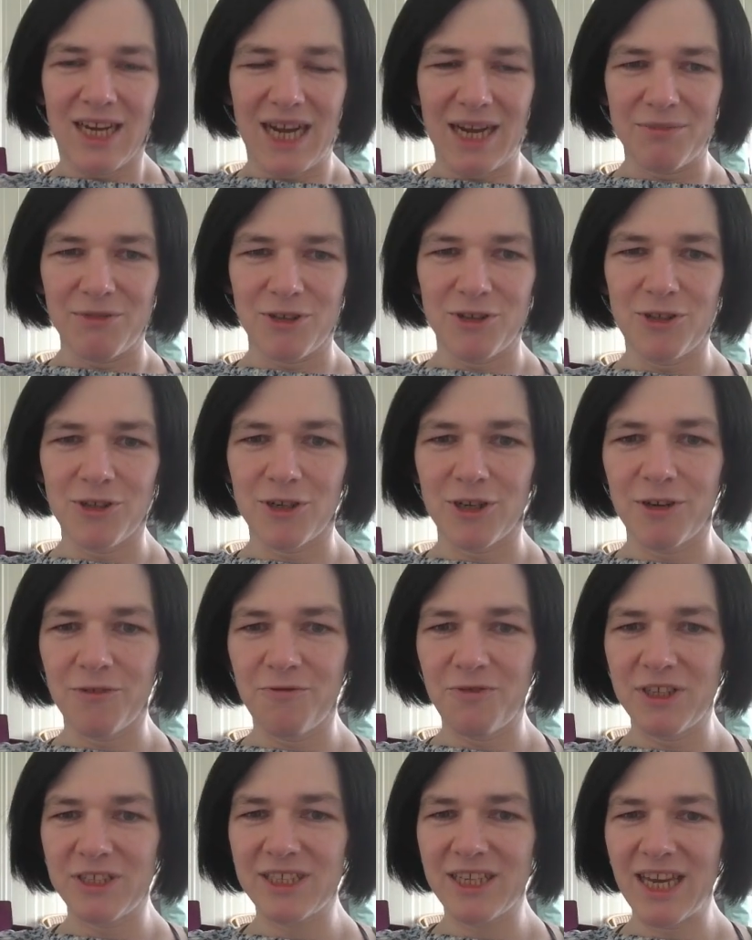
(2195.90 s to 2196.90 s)
I'm not sure
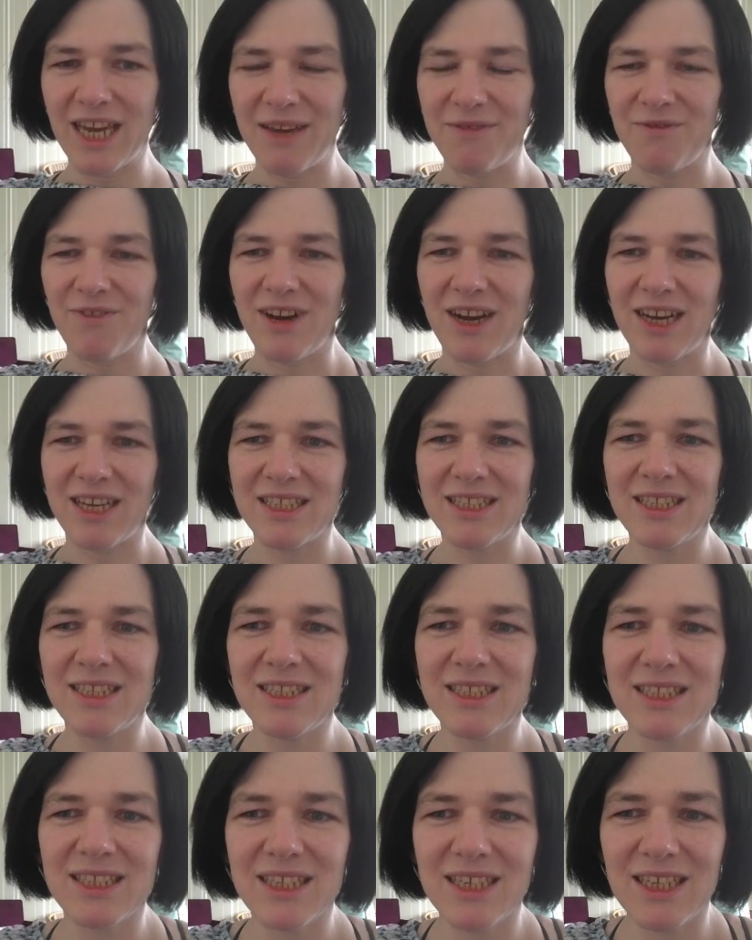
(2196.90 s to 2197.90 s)
if this game
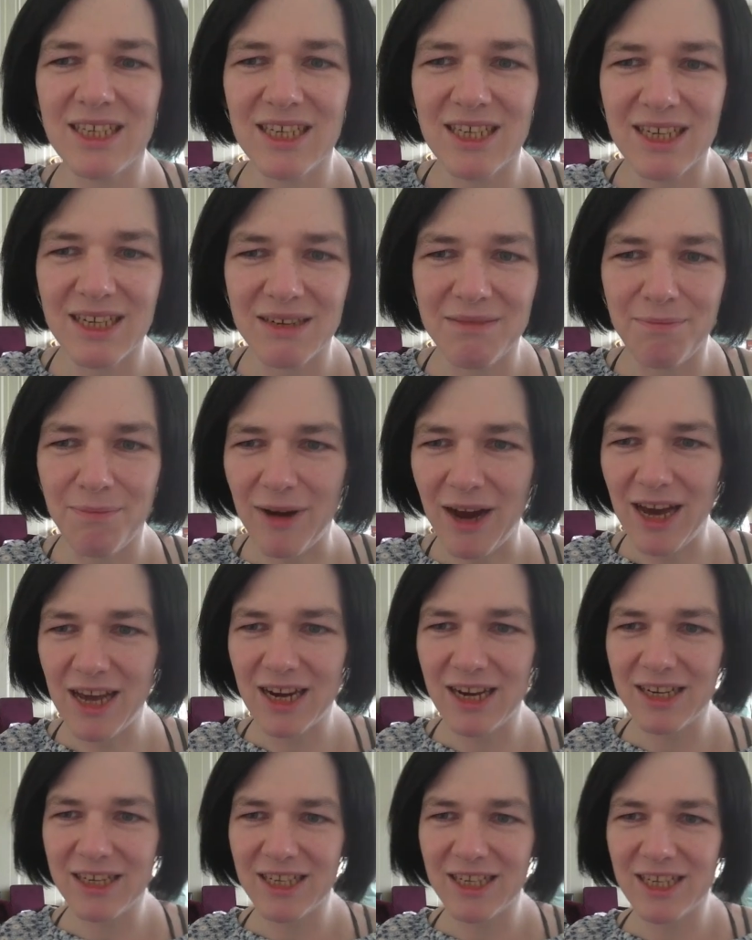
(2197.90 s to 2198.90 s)
was
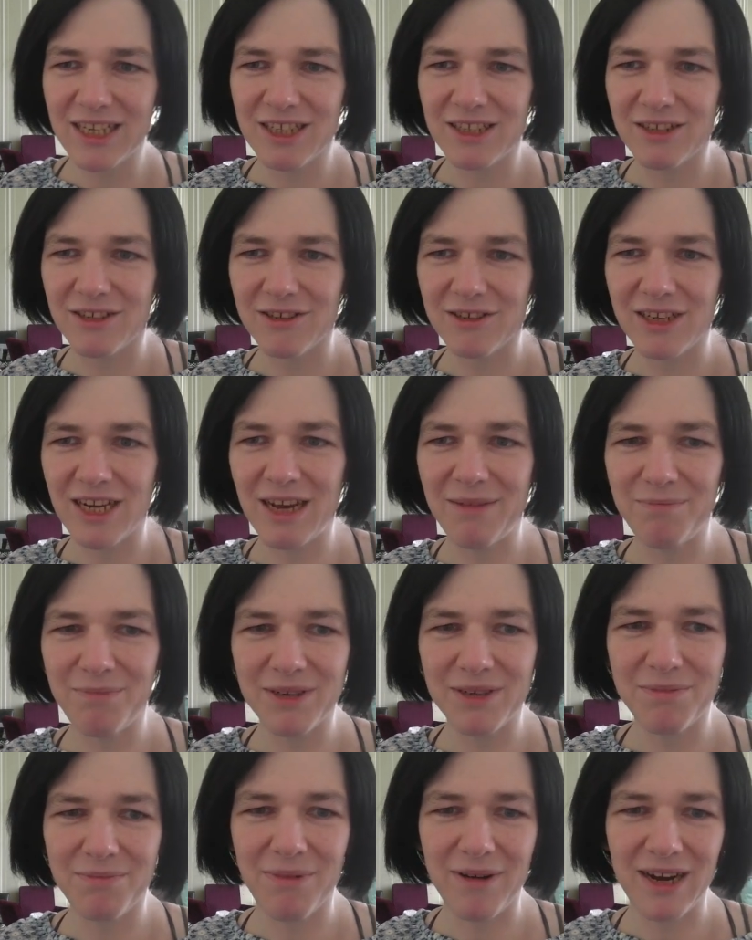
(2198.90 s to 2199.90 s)
pirated or
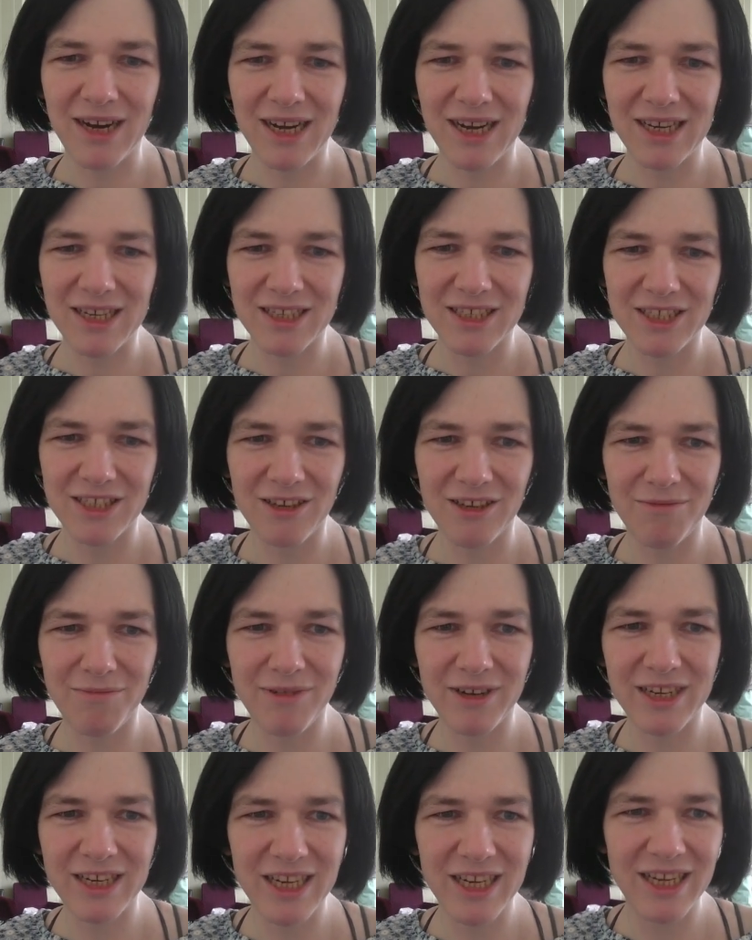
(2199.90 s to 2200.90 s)
dumped by
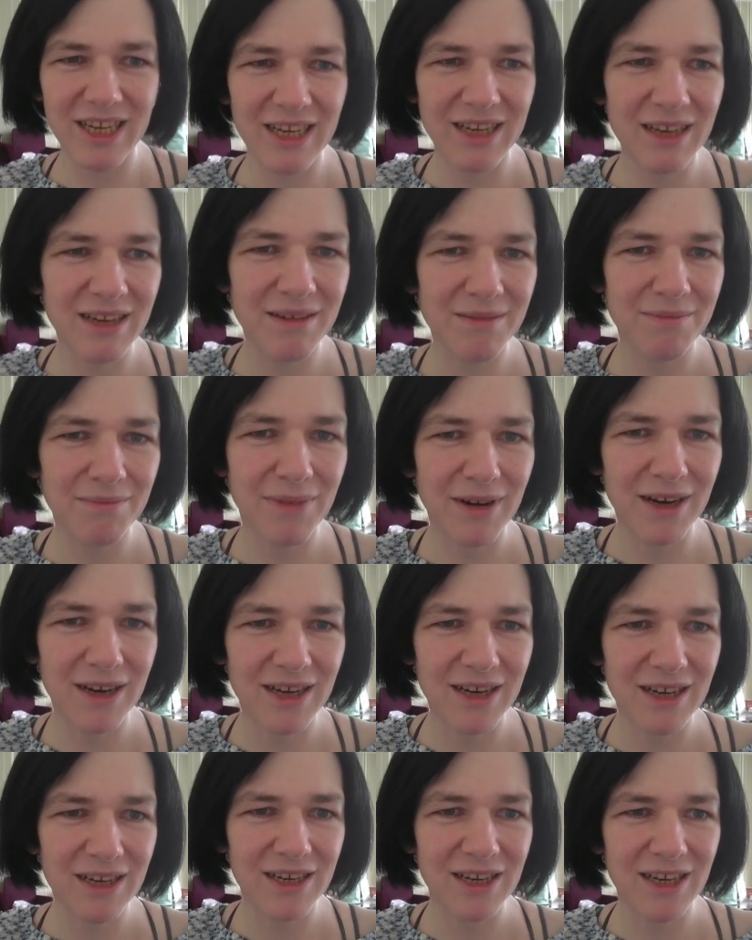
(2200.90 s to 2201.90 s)
somebody,
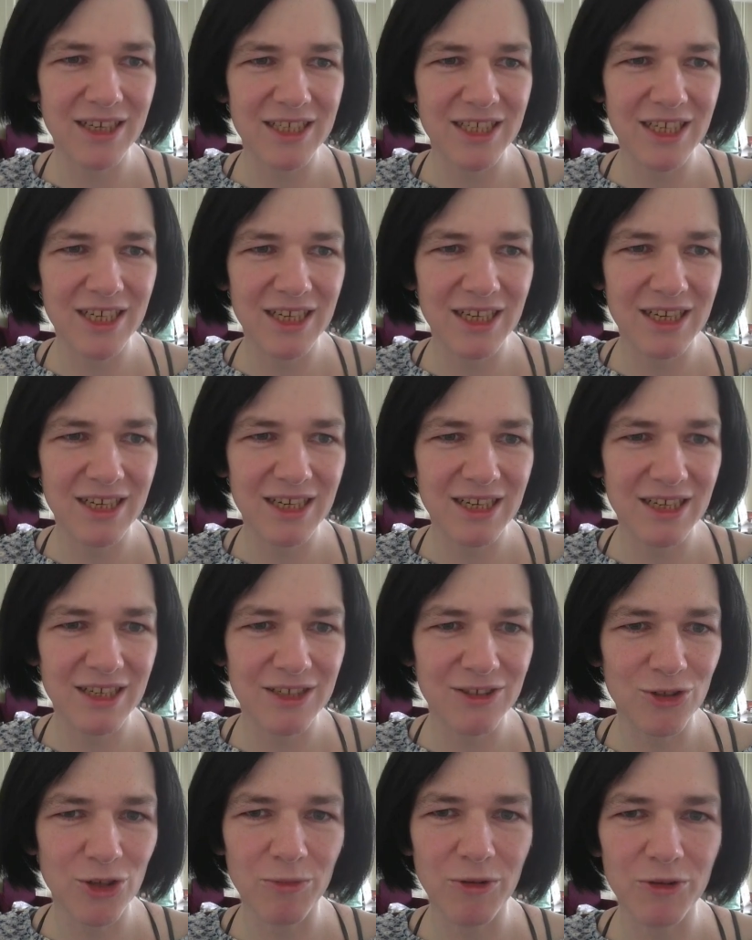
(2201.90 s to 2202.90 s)
but I think
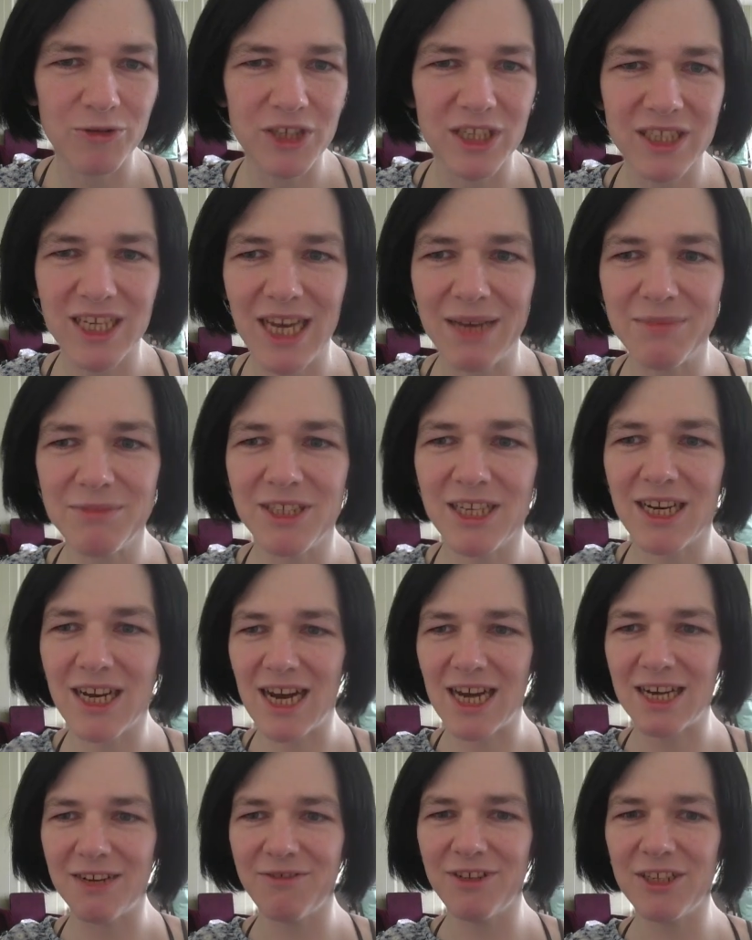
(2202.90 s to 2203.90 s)
some of these games
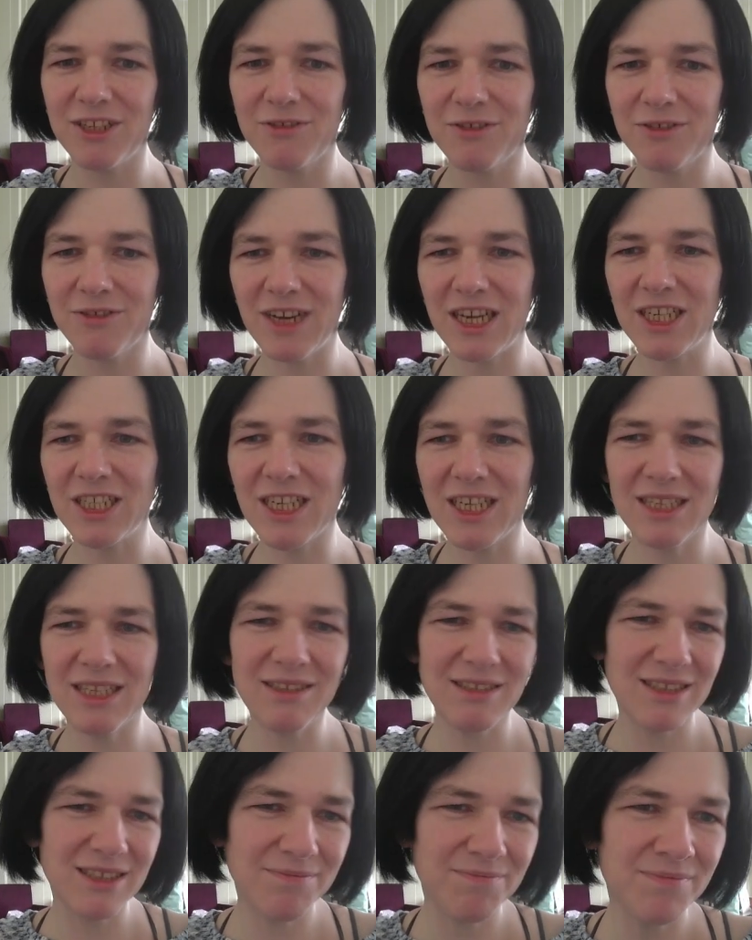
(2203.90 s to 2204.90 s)
had Windows
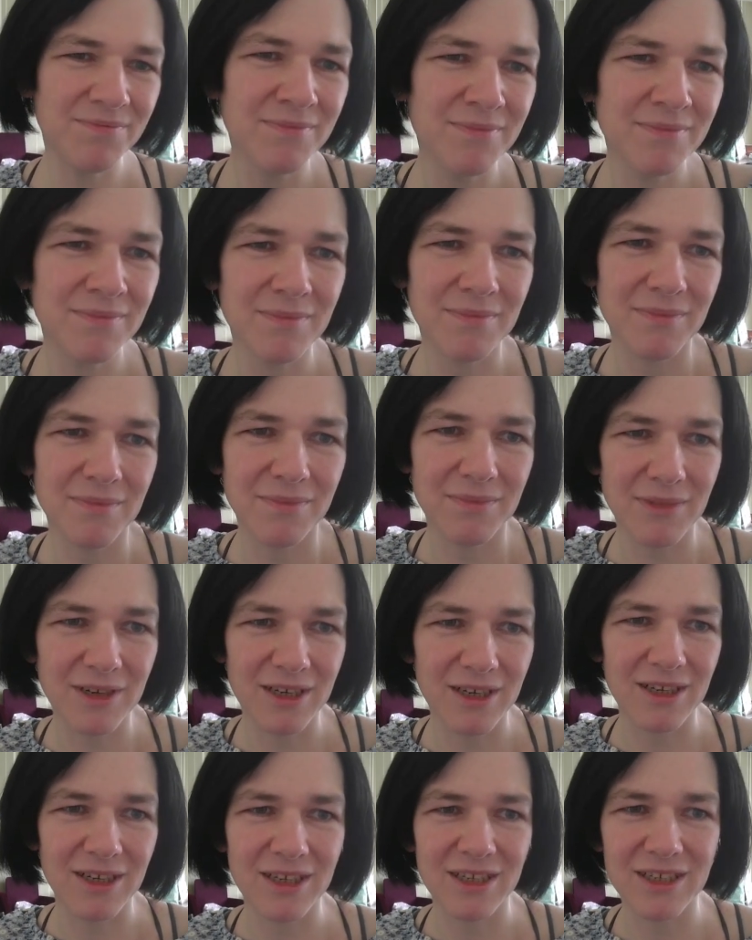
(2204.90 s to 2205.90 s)
versions.
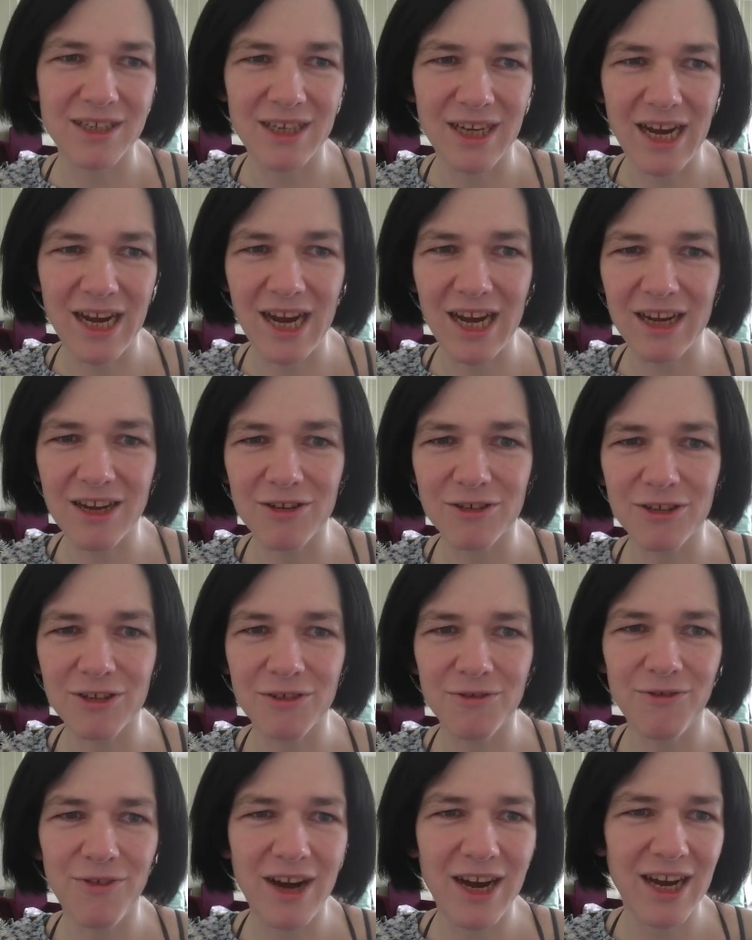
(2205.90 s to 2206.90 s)
But I could
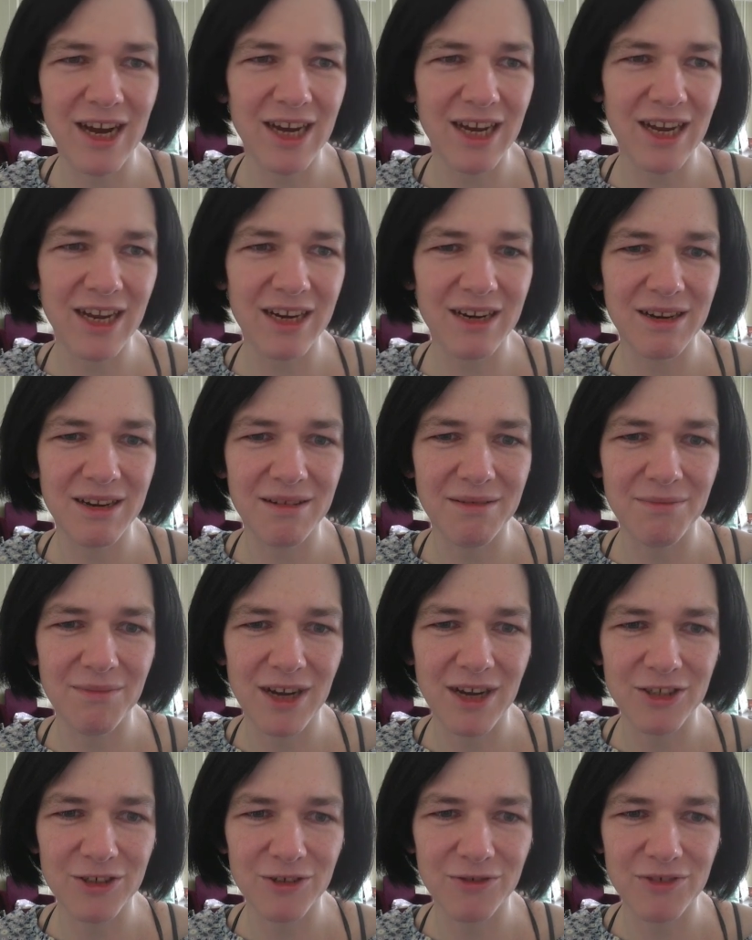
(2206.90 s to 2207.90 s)
not find
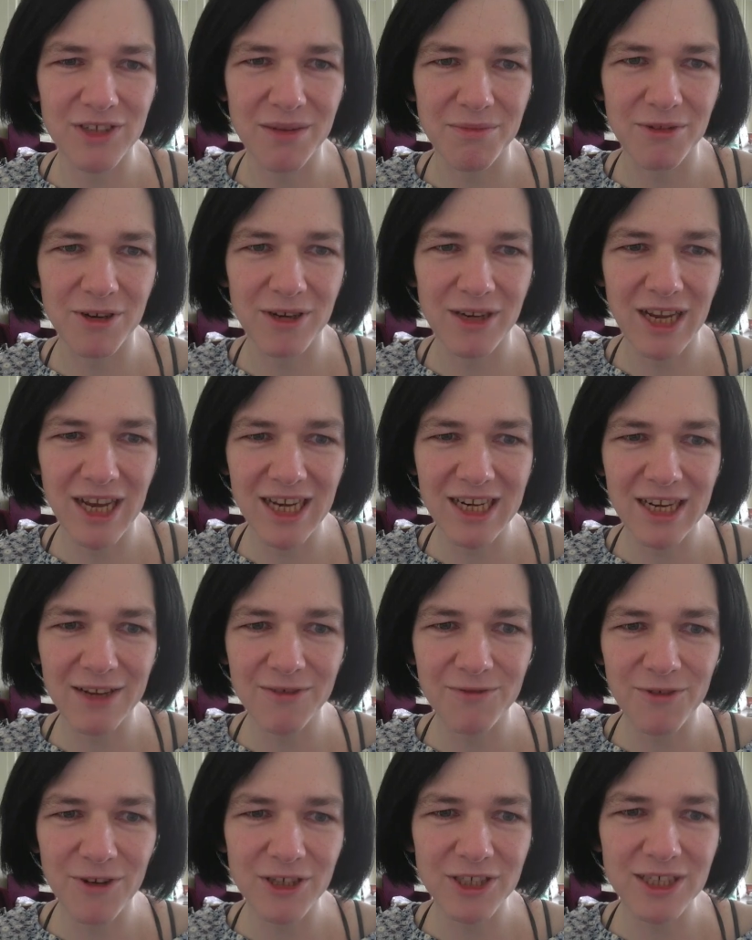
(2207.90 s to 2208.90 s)
much of them online,
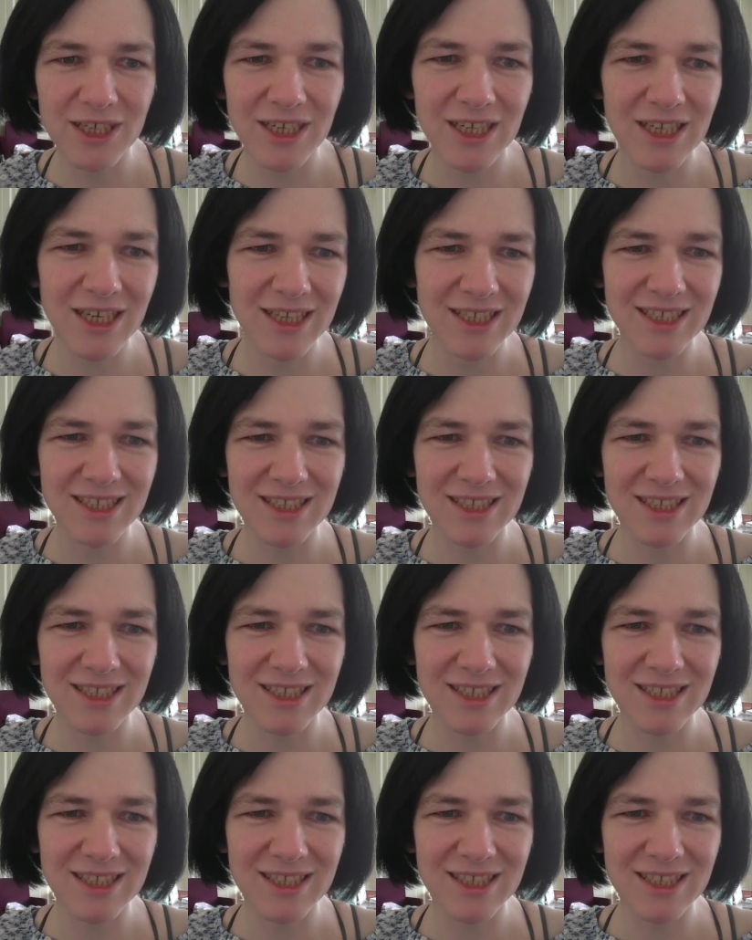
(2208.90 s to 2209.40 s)
unfortunately.